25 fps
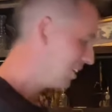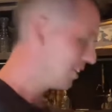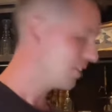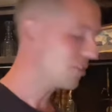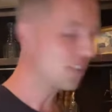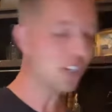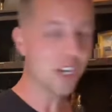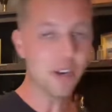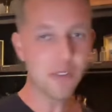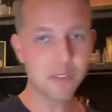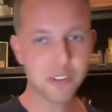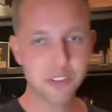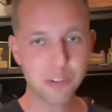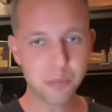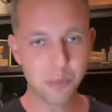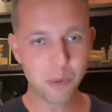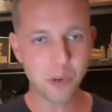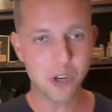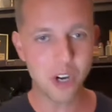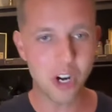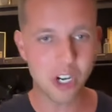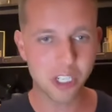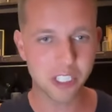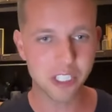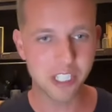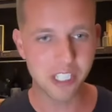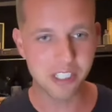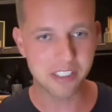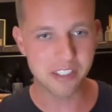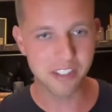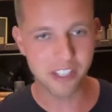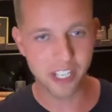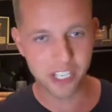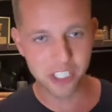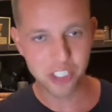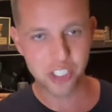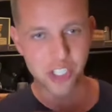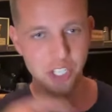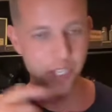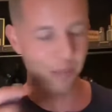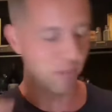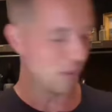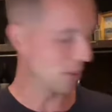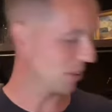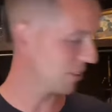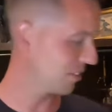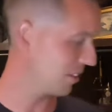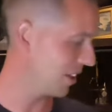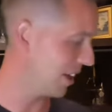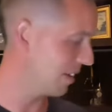let's go over some more hard goods and I'll show you
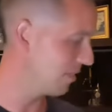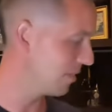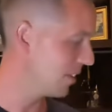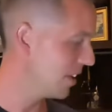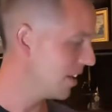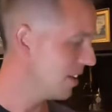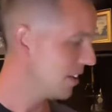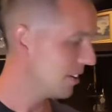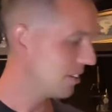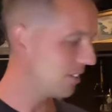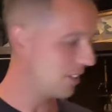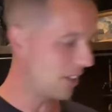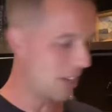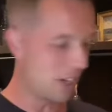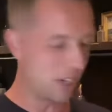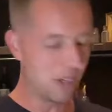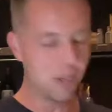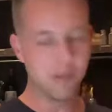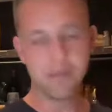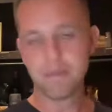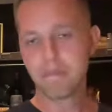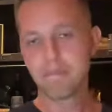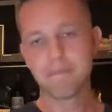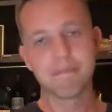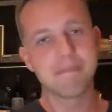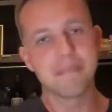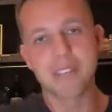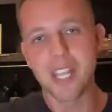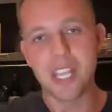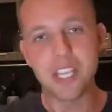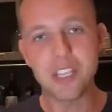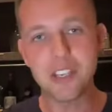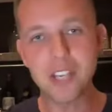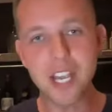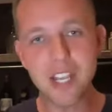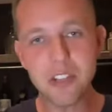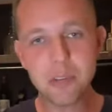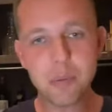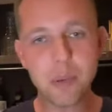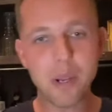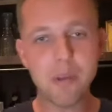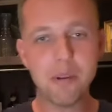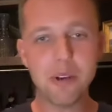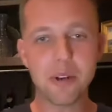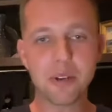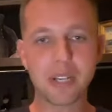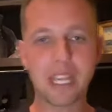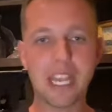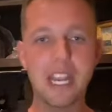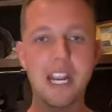more stuff. So you guys
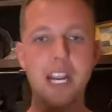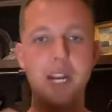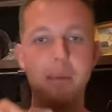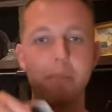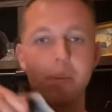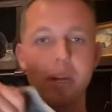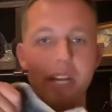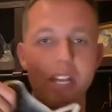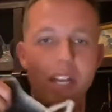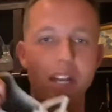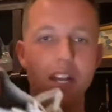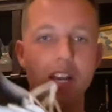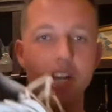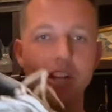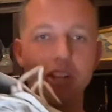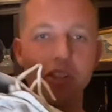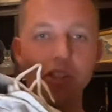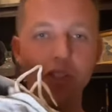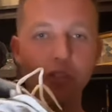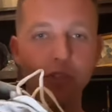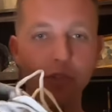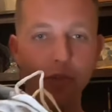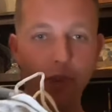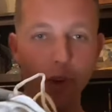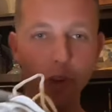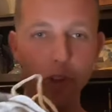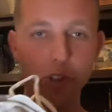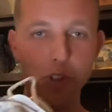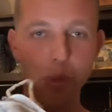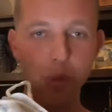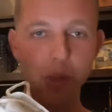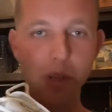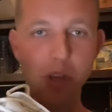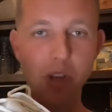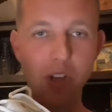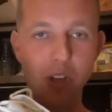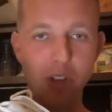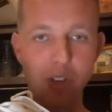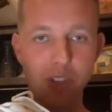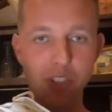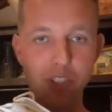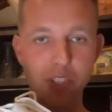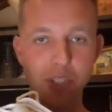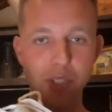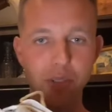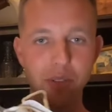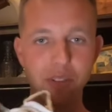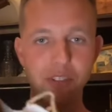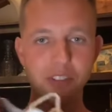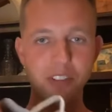probably don't care, but just FootJoy golf
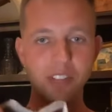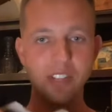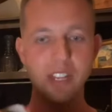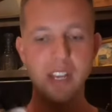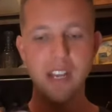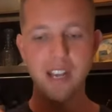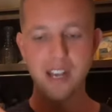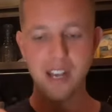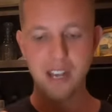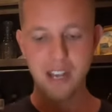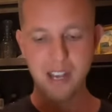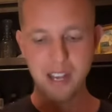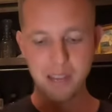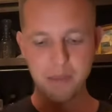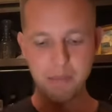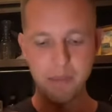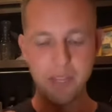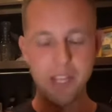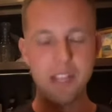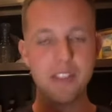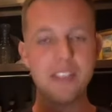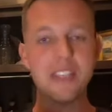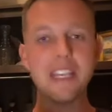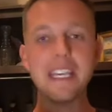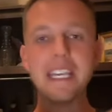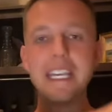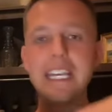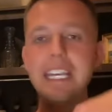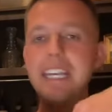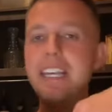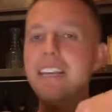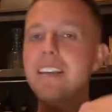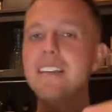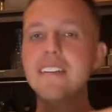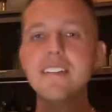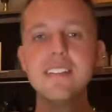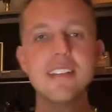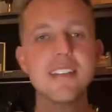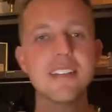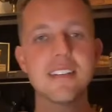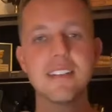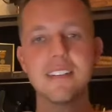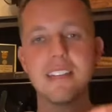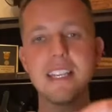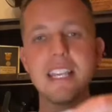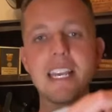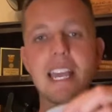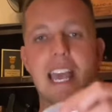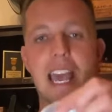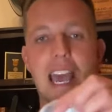shoes. The
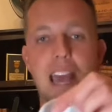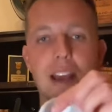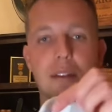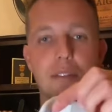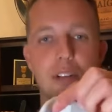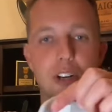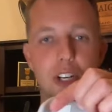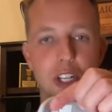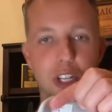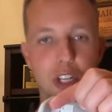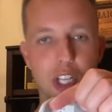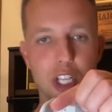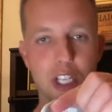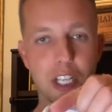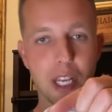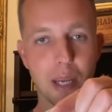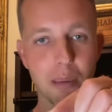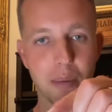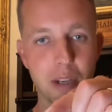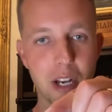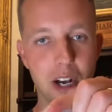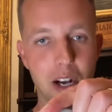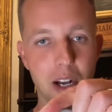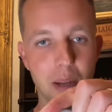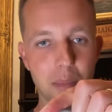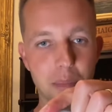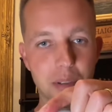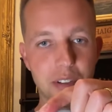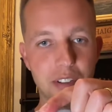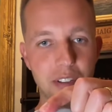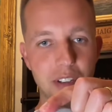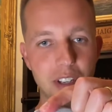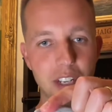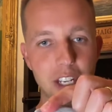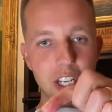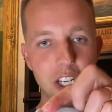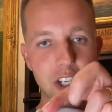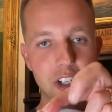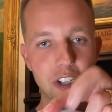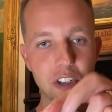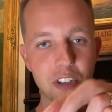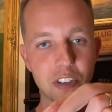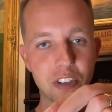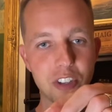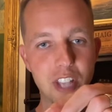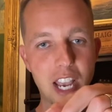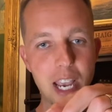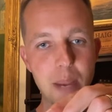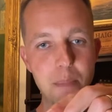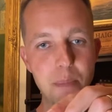easiest thing ever to look up comps. You
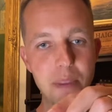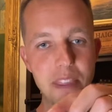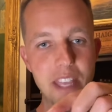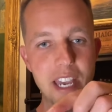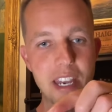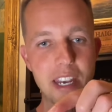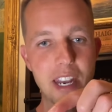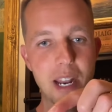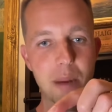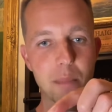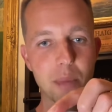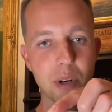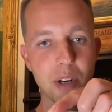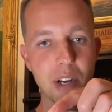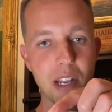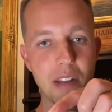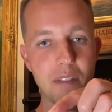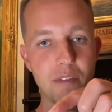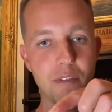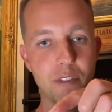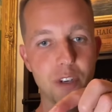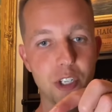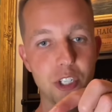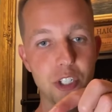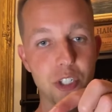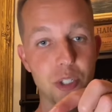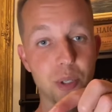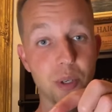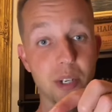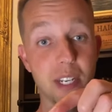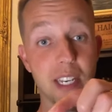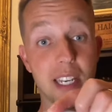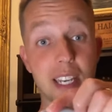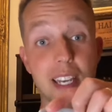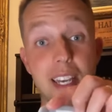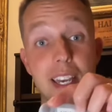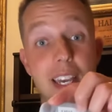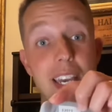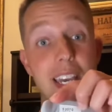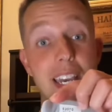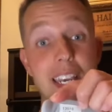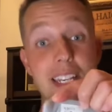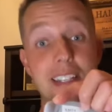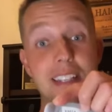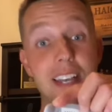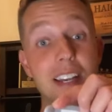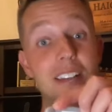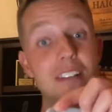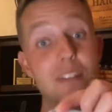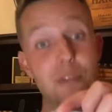just type in that number in FootJoy.
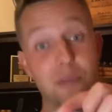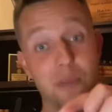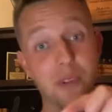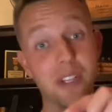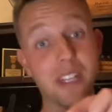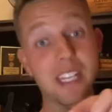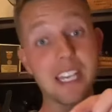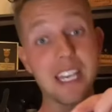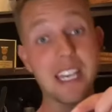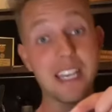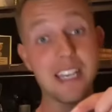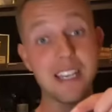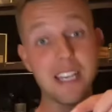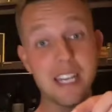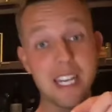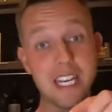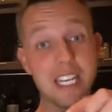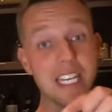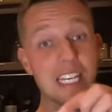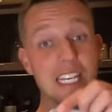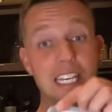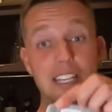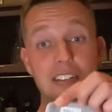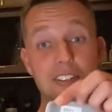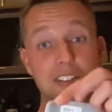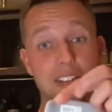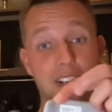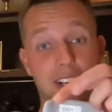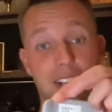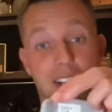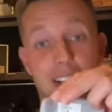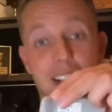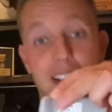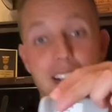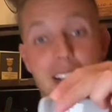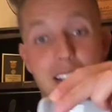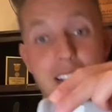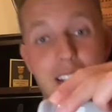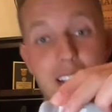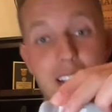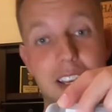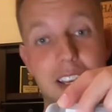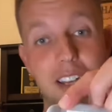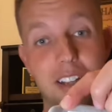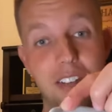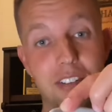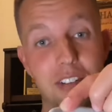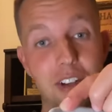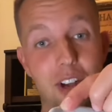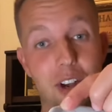It doesn't really get any easier.
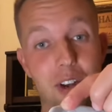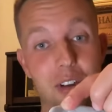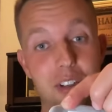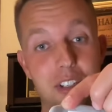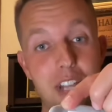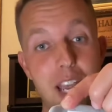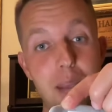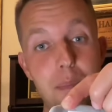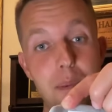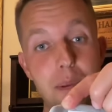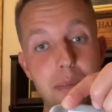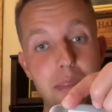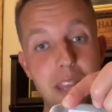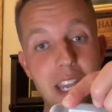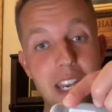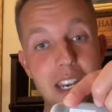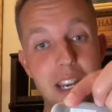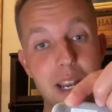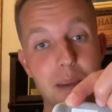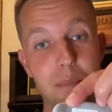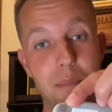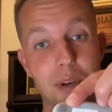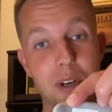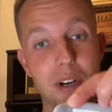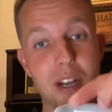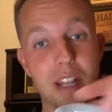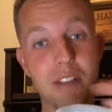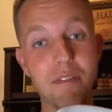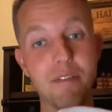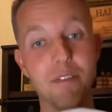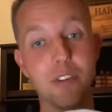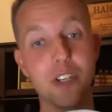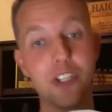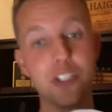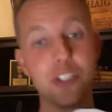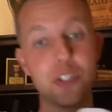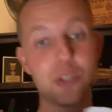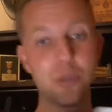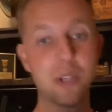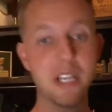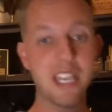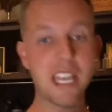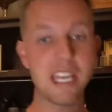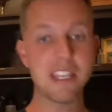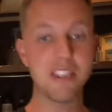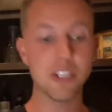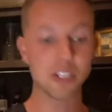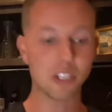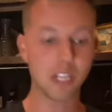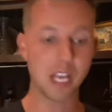So type out that number in
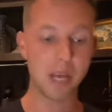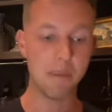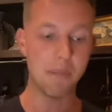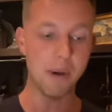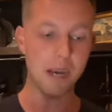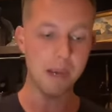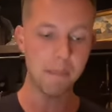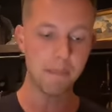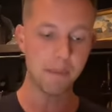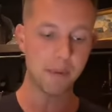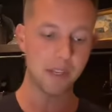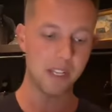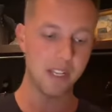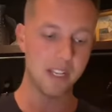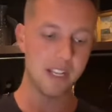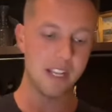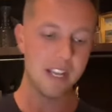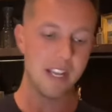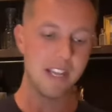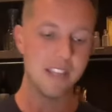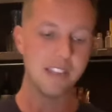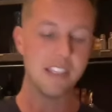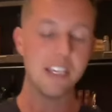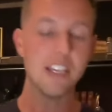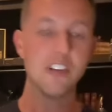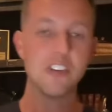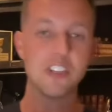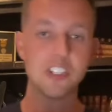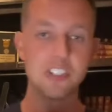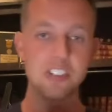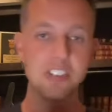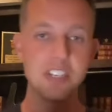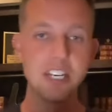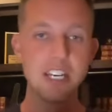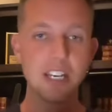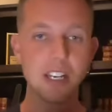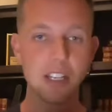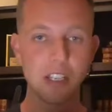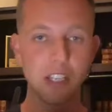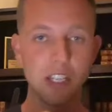FootJoy and they'll come up. These just need a